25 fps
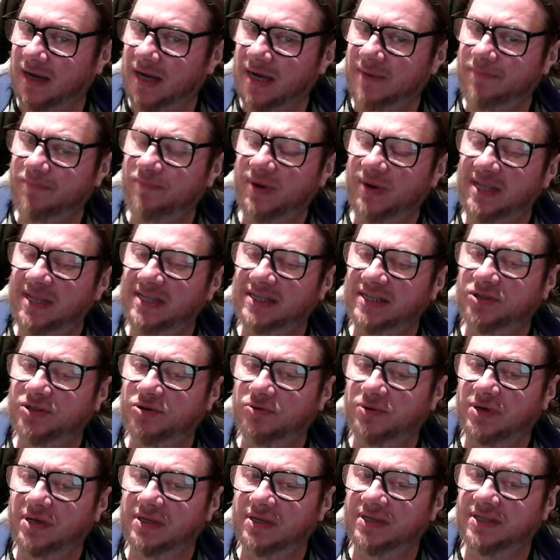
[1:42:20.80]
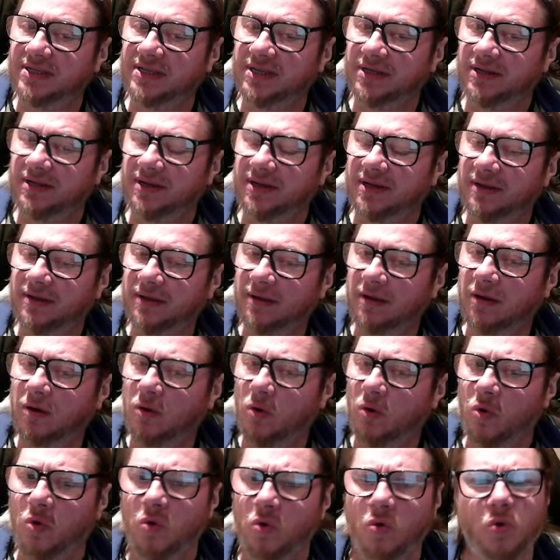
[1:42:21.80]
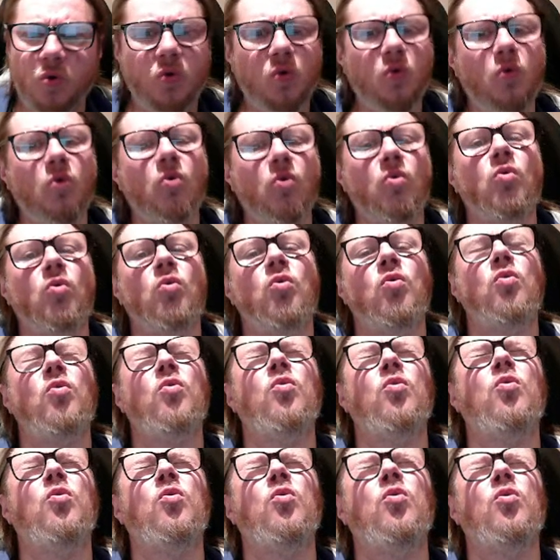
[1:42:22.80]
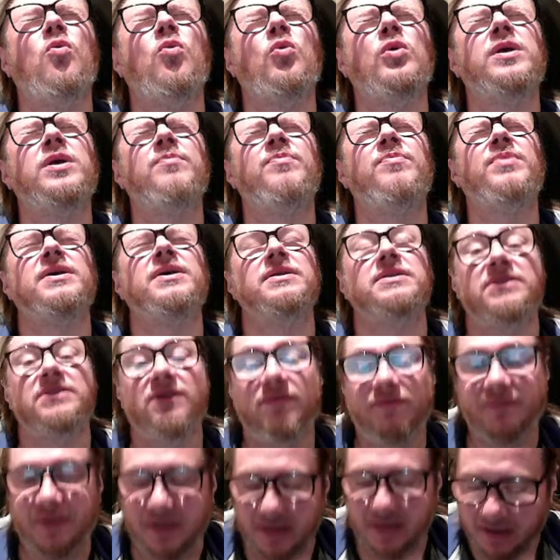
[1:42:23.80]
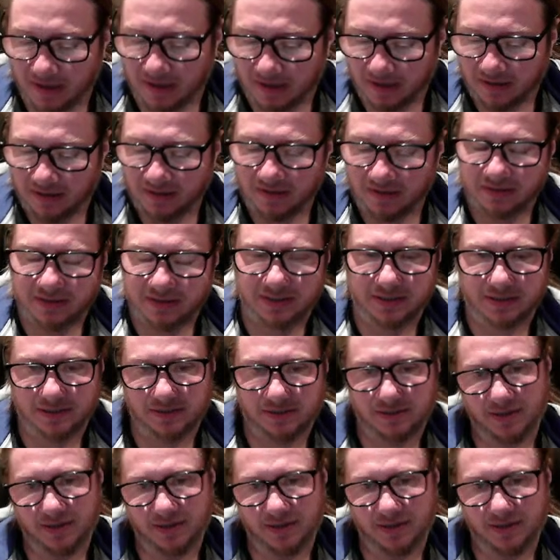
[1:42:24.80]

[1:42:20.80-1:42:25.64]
Please do consider. Oh, he played something else.